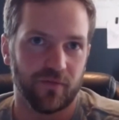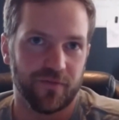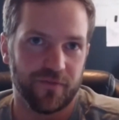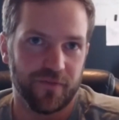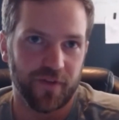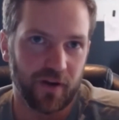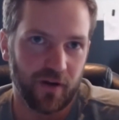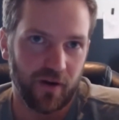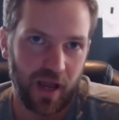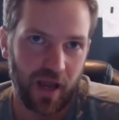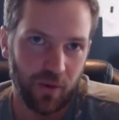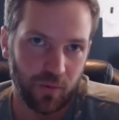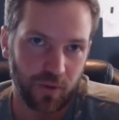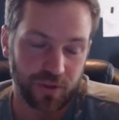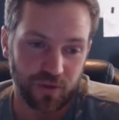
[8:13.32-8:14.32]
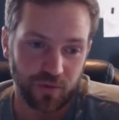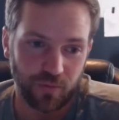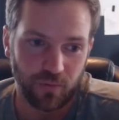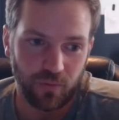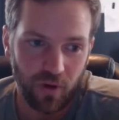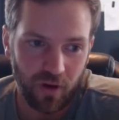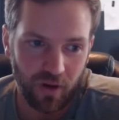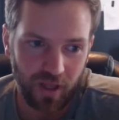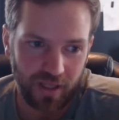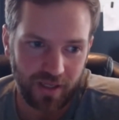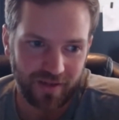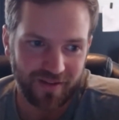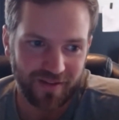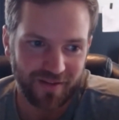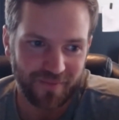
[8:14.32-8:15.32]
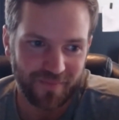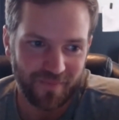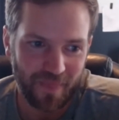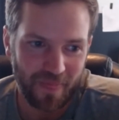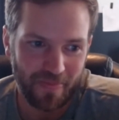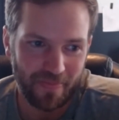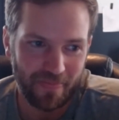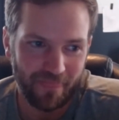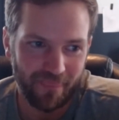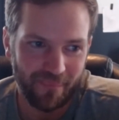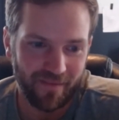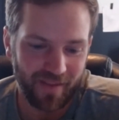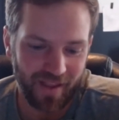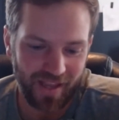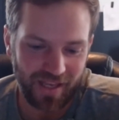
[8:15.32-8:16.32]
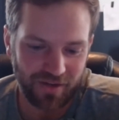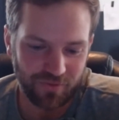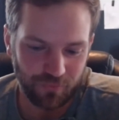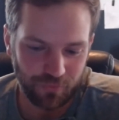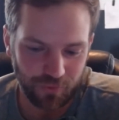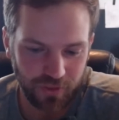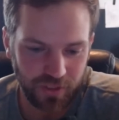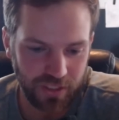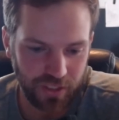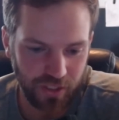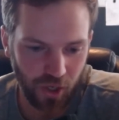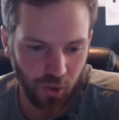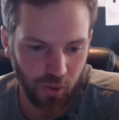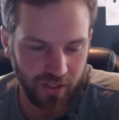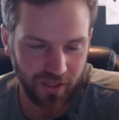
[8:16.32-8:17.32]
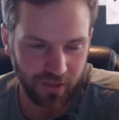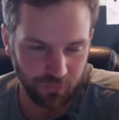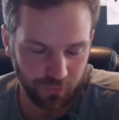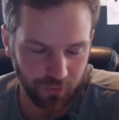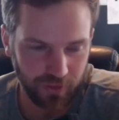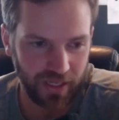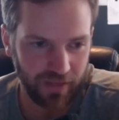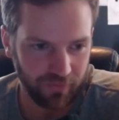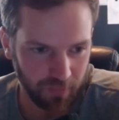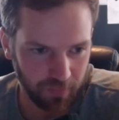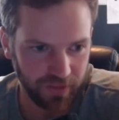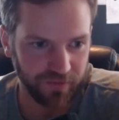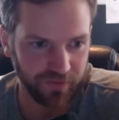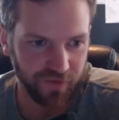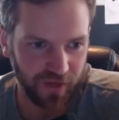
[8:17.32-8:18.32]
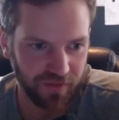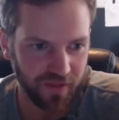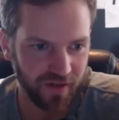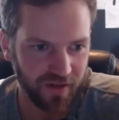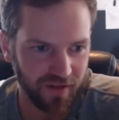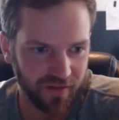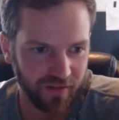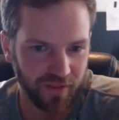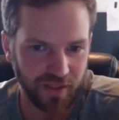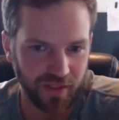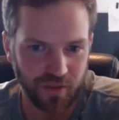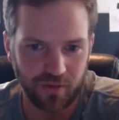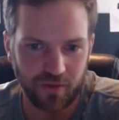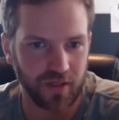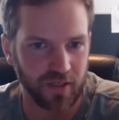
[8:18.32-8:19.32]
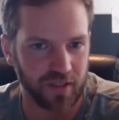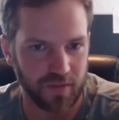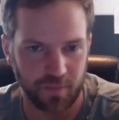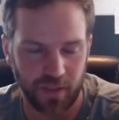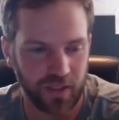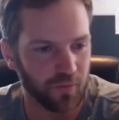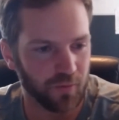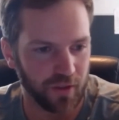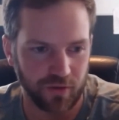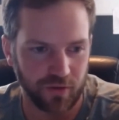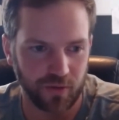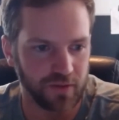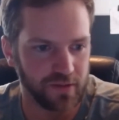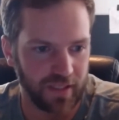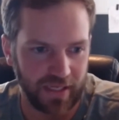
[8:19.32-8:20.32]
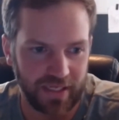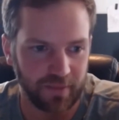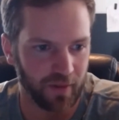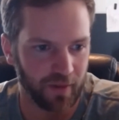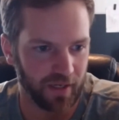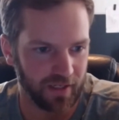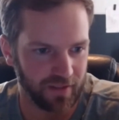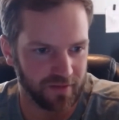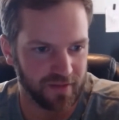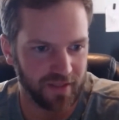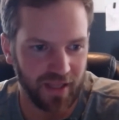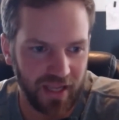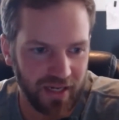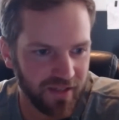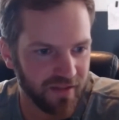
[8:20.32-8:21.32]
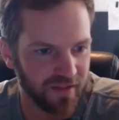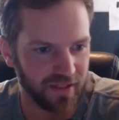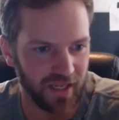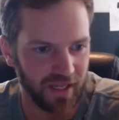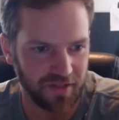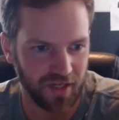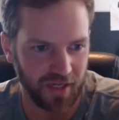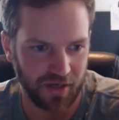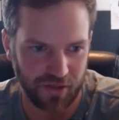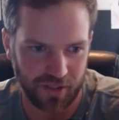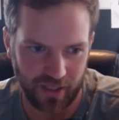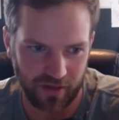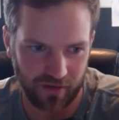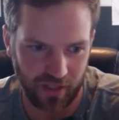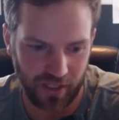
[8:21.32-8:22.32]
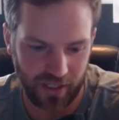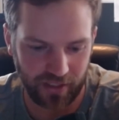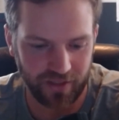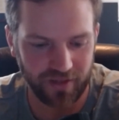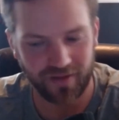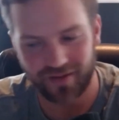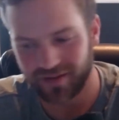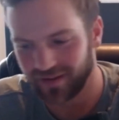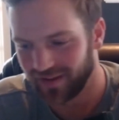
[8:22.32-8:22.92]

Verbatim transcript: figure out what you want and really know it and really have complete faith in it, then you can explain what you're doing to anybody, to any of the naysayers that are like,